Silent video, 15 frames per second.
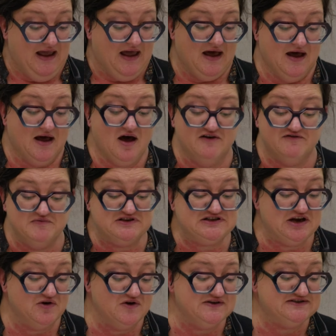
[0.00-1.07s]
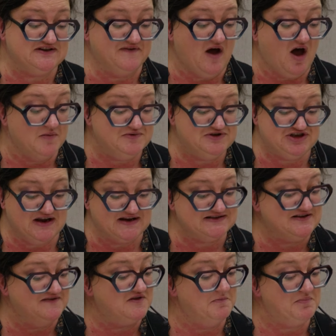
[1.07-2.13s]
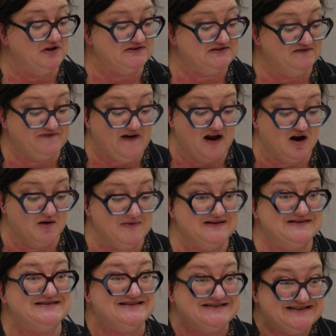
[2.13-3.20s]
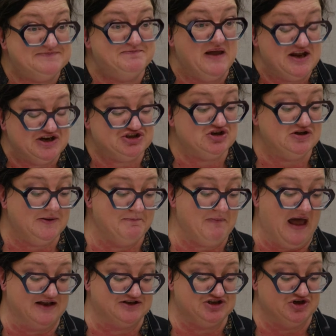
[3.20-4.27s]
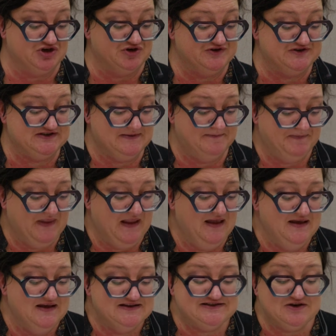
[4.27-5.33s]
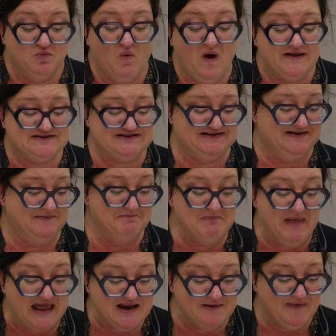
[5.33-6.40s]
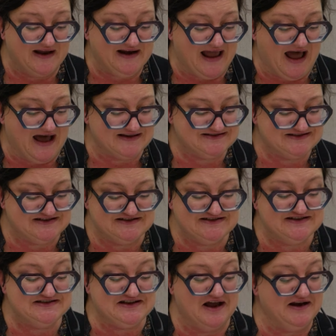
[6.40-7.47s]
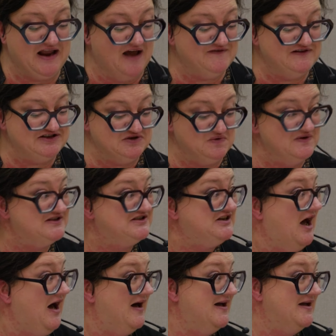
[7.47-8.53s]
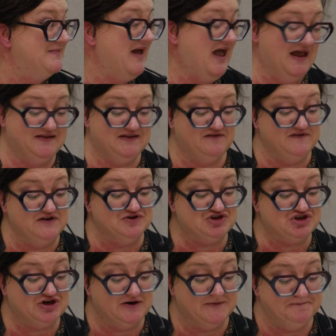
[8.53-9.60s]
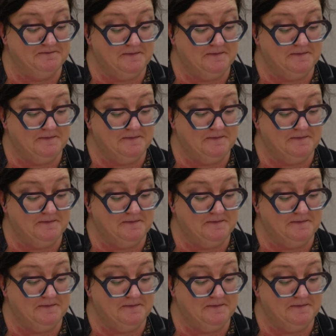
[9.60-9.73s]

of materials, of objects, of the built environment, spatial matters. So what many might ask, does design have to do with time and the future?